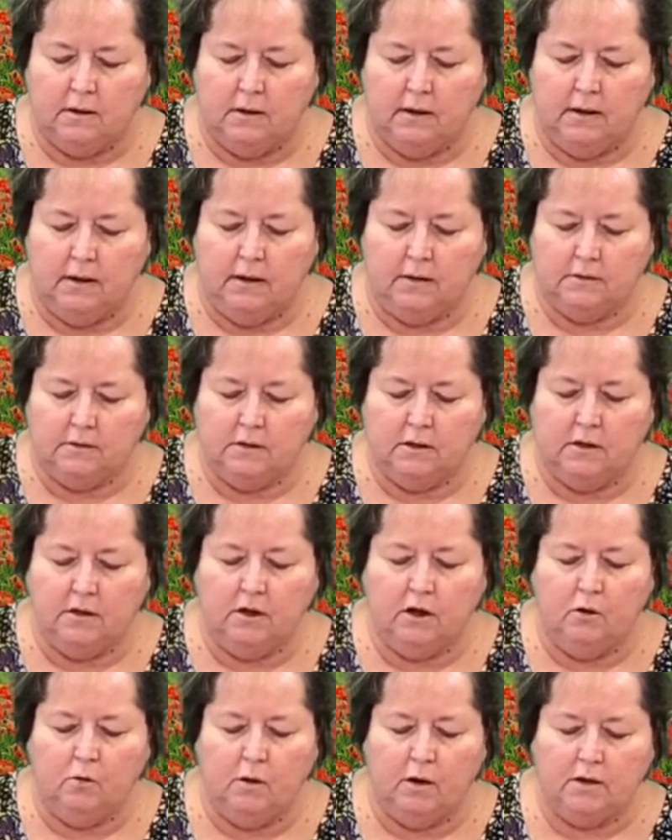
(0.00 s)
and it's gonna
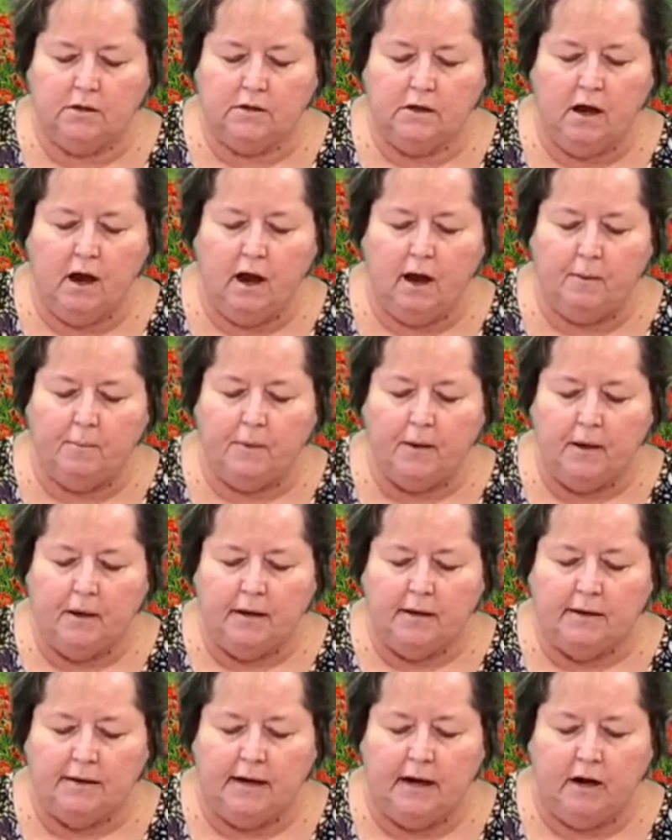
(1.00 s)
go on top.
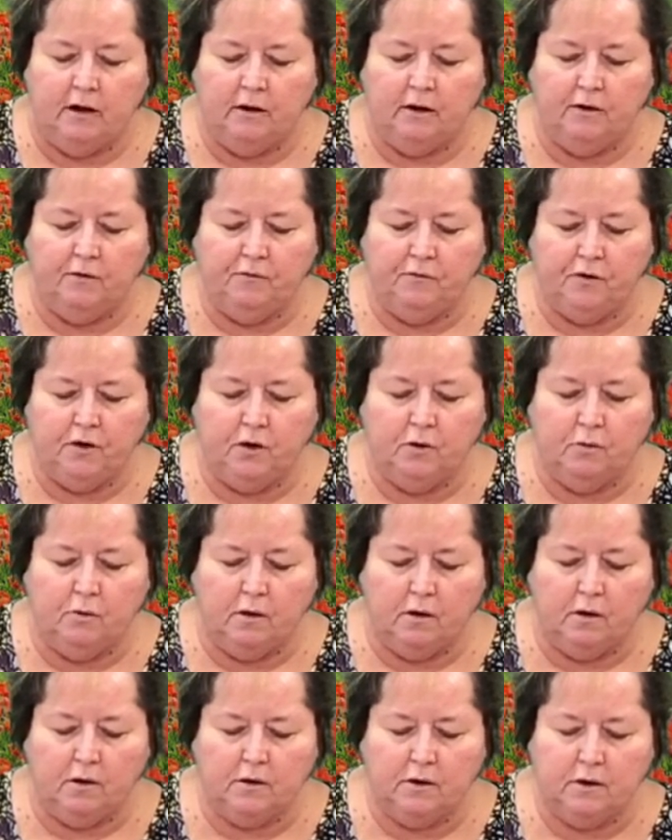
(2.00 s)
Now, if you
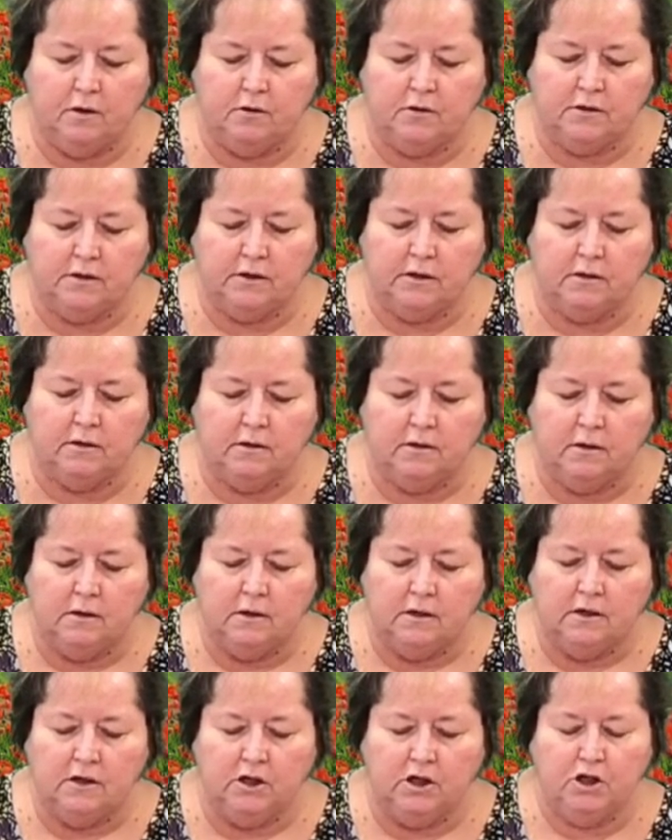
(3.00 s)
are using
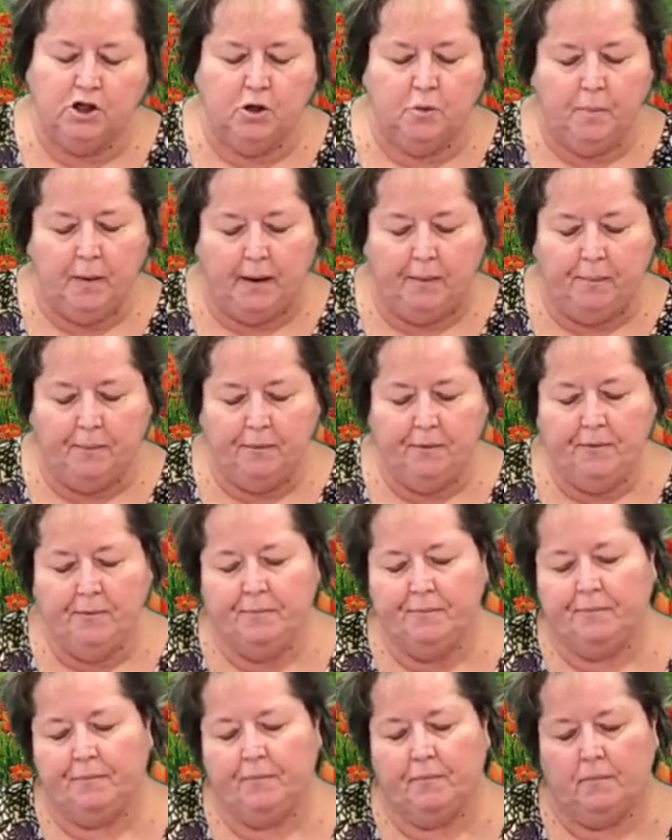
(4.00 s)
tissue paper,
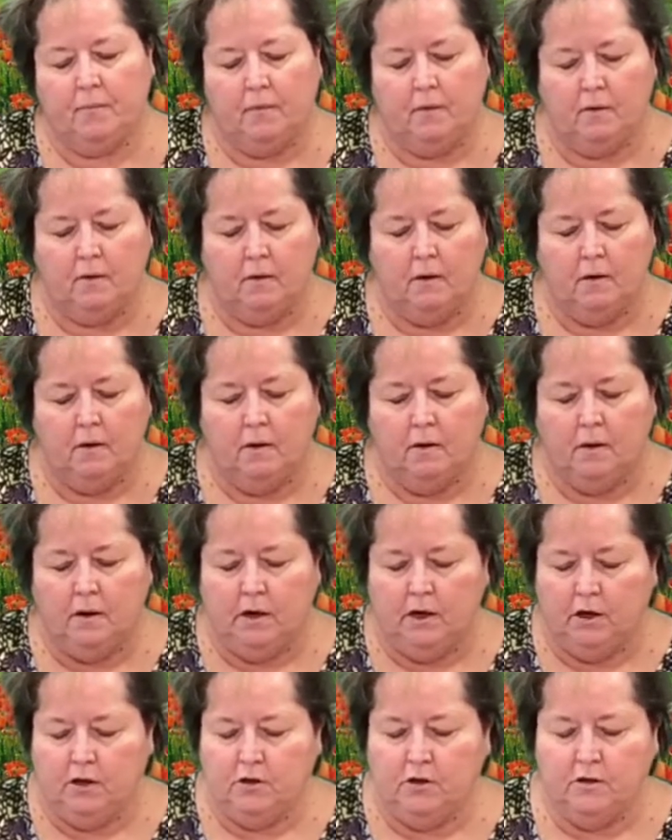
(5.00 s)

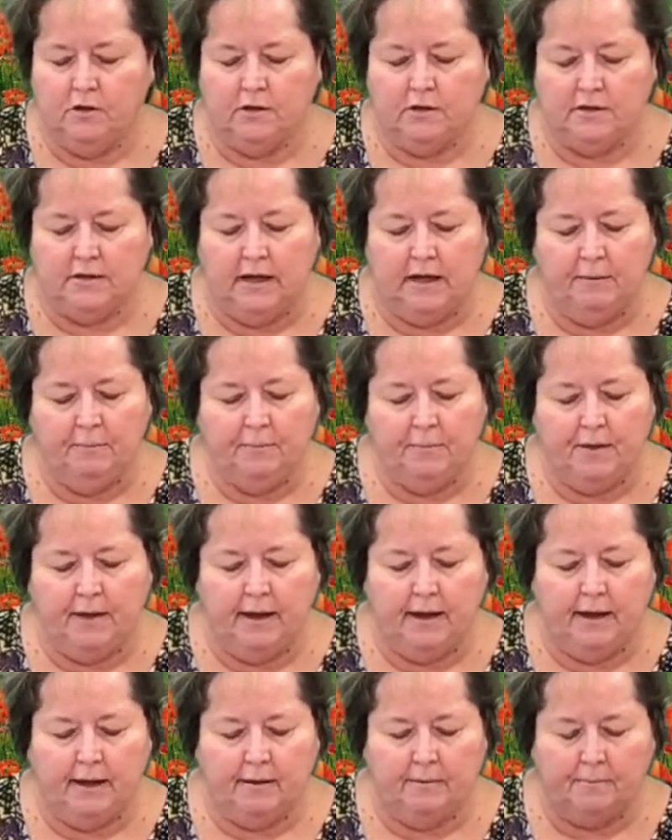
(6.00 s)
you do the same
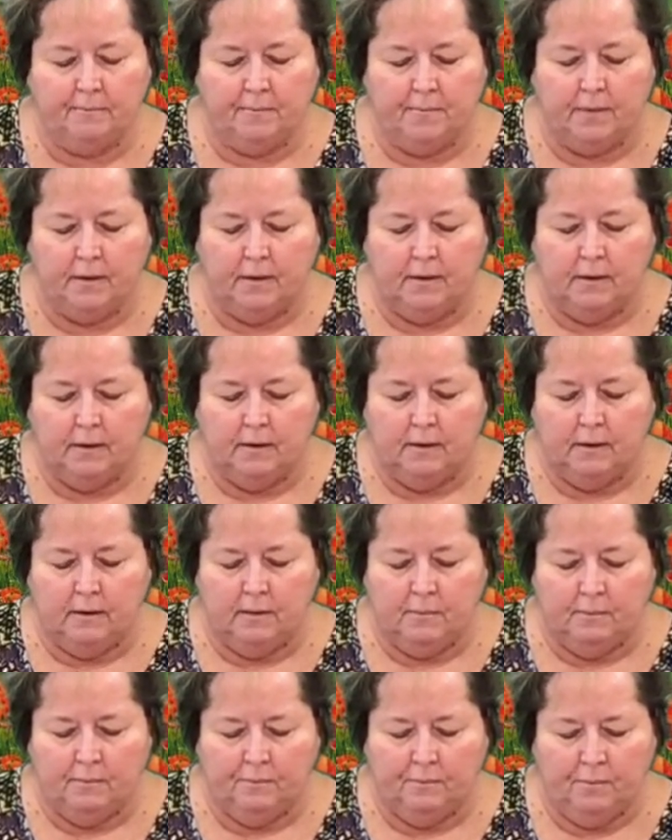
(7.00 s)
thing.
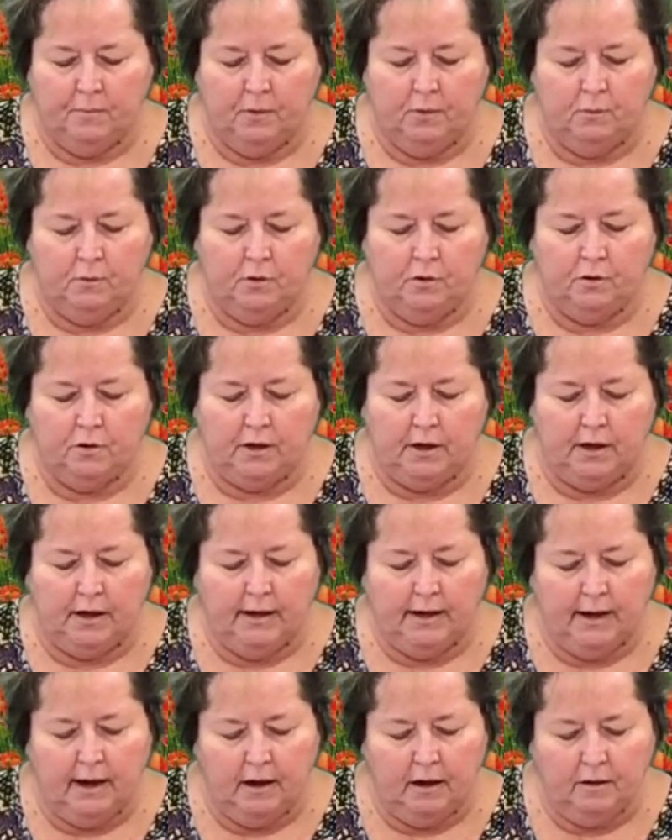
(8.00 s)
But when you cut
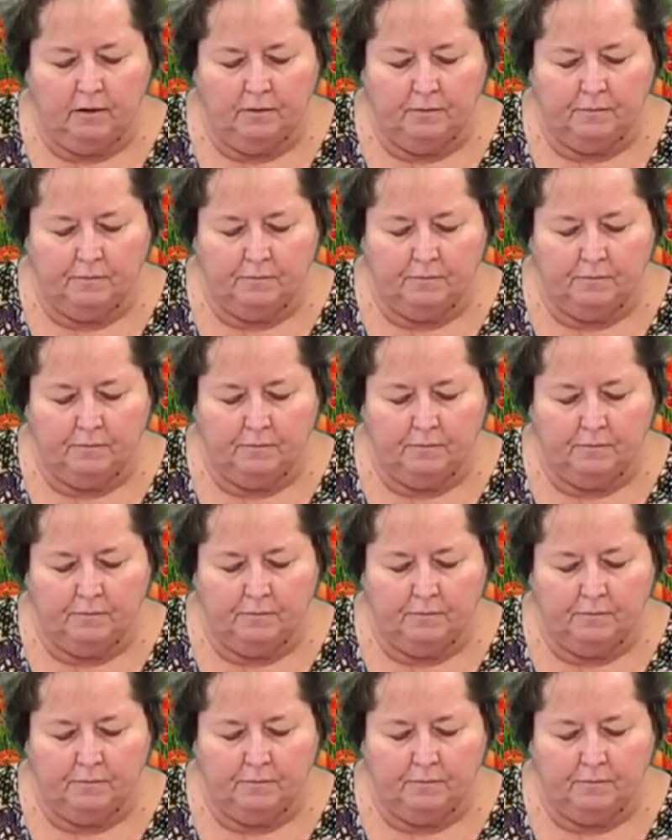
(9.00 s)
out,